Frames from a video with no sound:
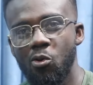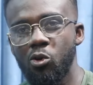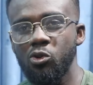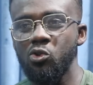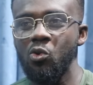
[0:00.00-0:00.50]

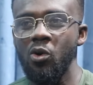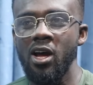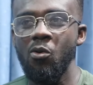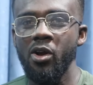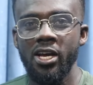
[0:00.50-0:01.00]
Also,
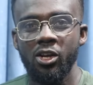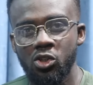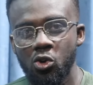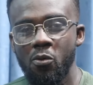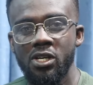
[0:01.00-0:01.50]
away
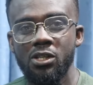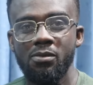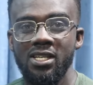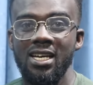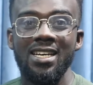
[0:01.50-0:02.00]
showbiz
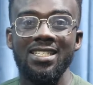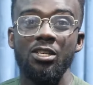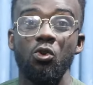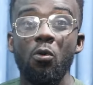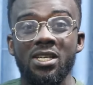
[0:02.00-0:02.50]
space, and I say
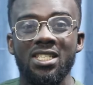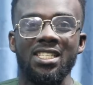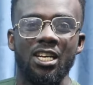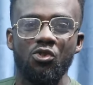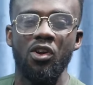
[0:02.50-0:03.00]
showbiz
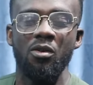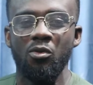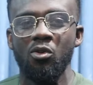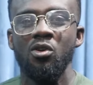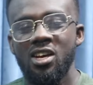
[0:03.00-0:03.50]
industry.
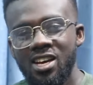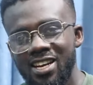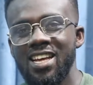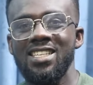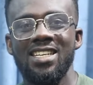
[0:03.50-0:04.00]
No,
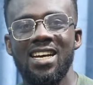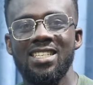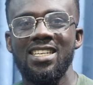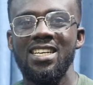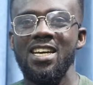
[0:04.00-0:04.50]
that's
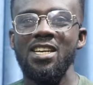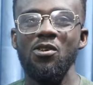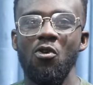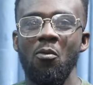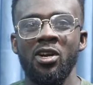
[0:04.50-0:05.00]
not say near
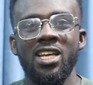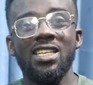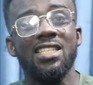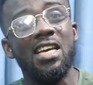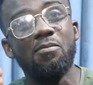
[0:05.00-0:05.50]
Dinkomo.
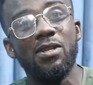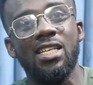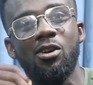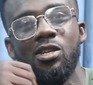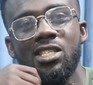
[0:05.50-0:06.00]
There's a
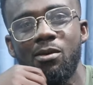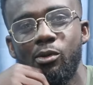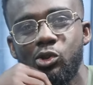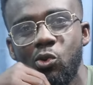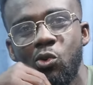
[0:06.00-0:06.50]
bisan and
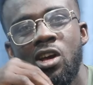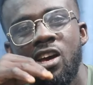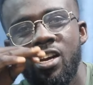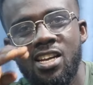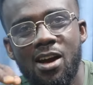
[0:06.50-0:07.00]
seven, so
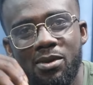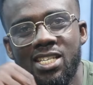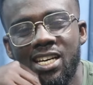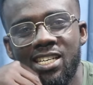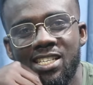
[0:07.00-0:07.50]
near
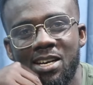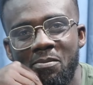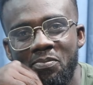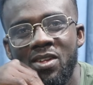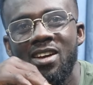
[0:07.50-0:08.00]
bisan and
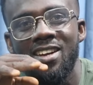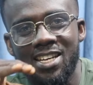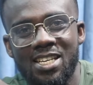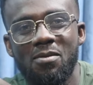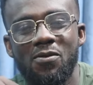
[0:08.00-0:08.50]
seven.
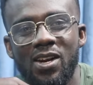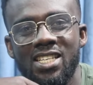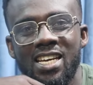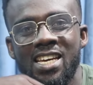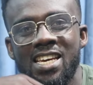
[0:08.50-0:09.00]
That's Sammy
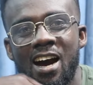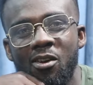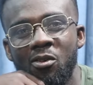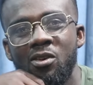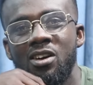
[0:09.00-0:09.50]
Flex a year.
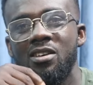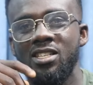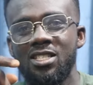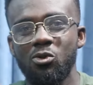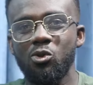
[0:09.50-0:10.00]
No,
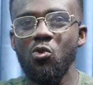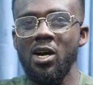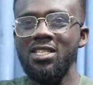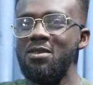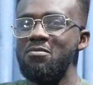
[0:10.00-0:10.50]
until so
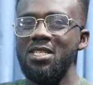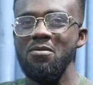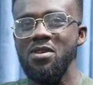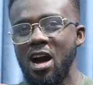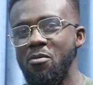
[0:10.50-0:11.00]
I send
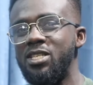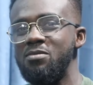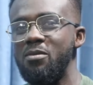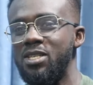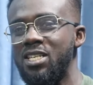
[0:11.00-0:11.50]
Bisabi, I wait
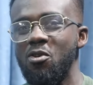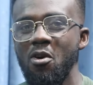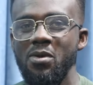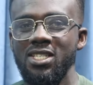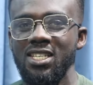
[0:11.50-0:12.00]
to maybe our
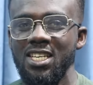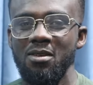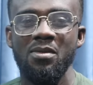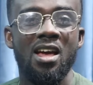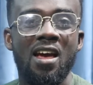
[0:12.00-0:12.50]
comment
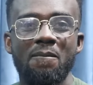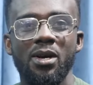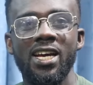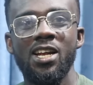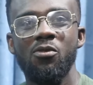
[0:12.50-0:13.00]
section.
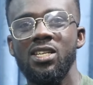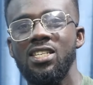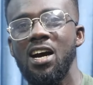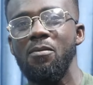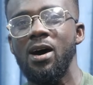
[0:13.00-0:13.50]
But in the
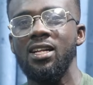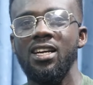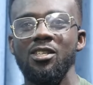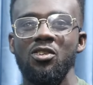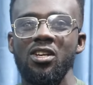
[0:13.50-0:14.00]
question,
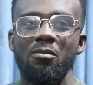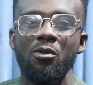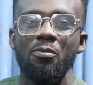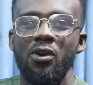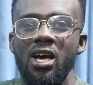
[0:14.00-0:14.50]
thanks to the
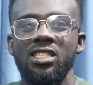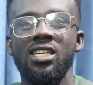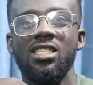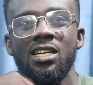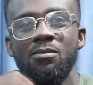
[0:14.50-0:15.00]
whole
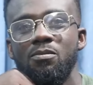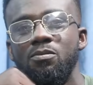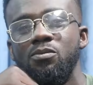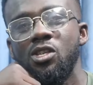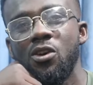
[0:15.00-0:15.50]
production team,
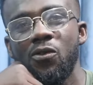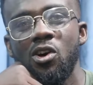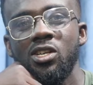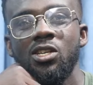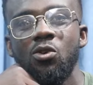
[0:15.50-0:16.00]
Tio
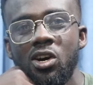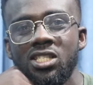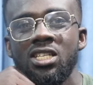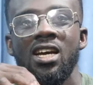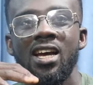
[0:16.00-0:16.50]
Floors, the
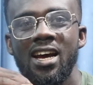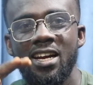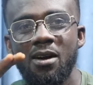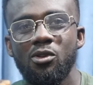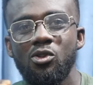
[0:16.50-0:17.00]
Gosh,
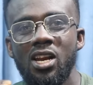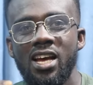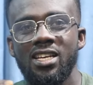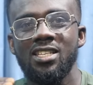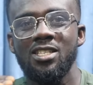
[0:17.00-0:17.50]
and Abuju
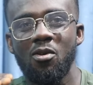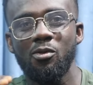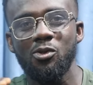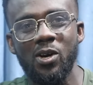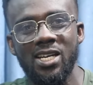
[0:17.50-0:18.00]
Lens. So,
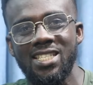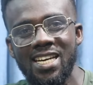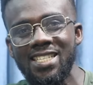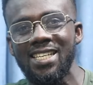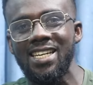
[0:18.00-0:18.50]
also a
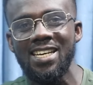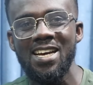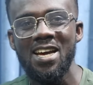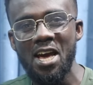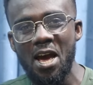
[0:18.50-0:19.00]
TH3,
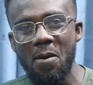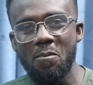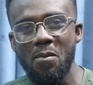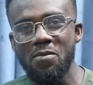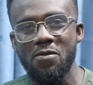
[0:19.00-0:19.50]

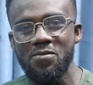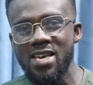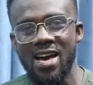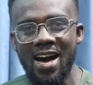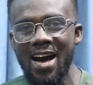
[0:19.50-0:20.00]
maybe
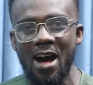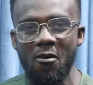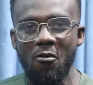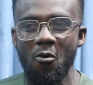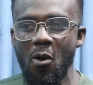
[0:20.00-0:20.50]
Bia,
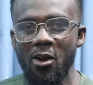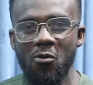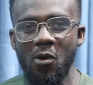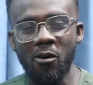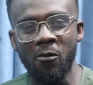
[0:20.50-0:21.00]

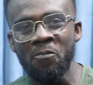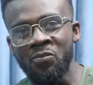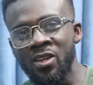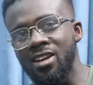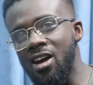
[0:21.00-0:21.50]
Aquano, Wano.
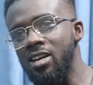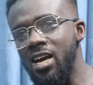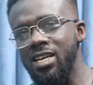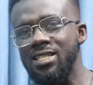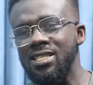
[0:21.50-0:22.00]
Now,
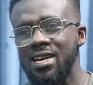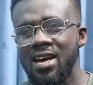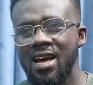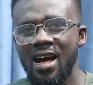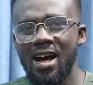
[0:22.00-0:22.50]
there is
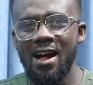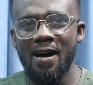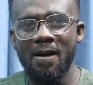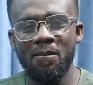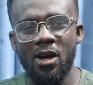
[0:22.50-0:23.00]

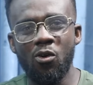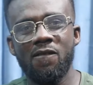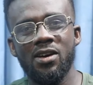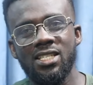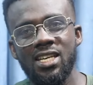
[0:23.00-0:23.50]
a
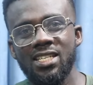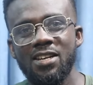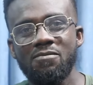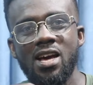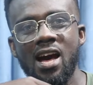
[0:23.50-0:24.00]

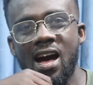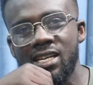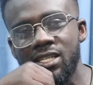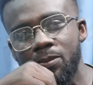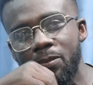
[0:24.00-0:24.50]
conversation via
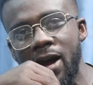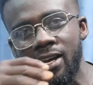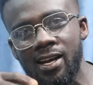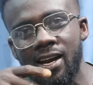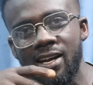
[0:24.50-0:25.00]

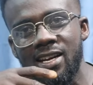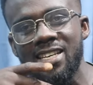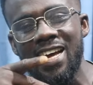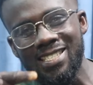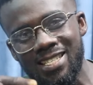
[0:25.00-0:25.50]
Astake, and I
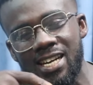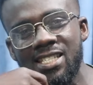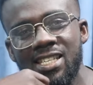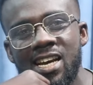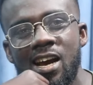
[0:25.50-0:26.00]
say
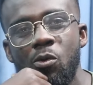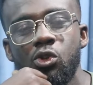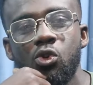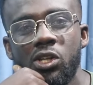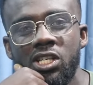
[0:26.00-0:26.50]
Astarte, our
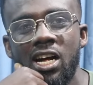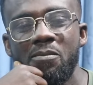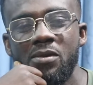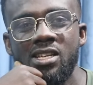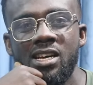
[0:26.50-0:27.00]
social
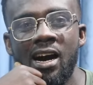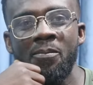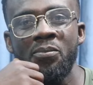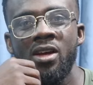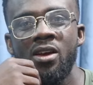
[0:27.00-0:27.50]
media,
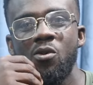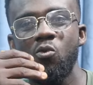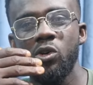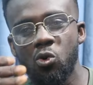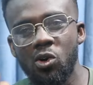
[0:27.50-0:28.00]

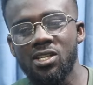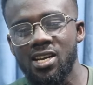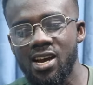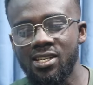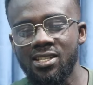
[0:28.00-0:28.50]
which
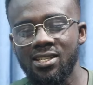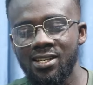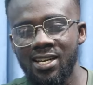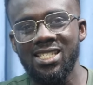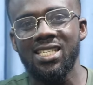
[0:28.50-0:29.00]
concerns
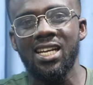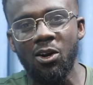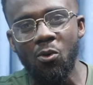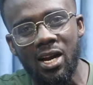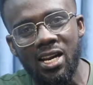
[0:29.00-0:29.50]
the
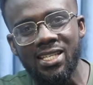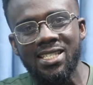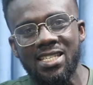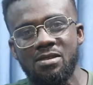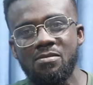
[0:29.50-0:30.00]
Shatta Wale
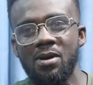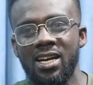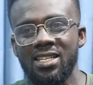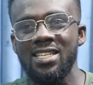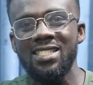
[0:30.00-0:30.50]
team,
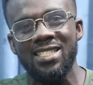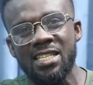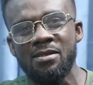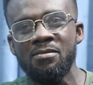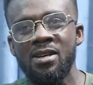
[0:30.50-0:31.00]
and I said
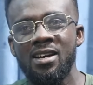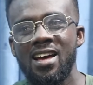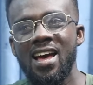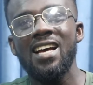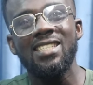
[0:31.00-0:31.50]
team
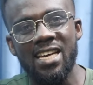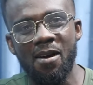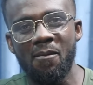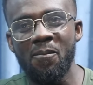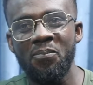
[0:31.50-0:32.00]

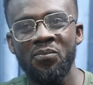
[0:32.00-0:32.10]
SM.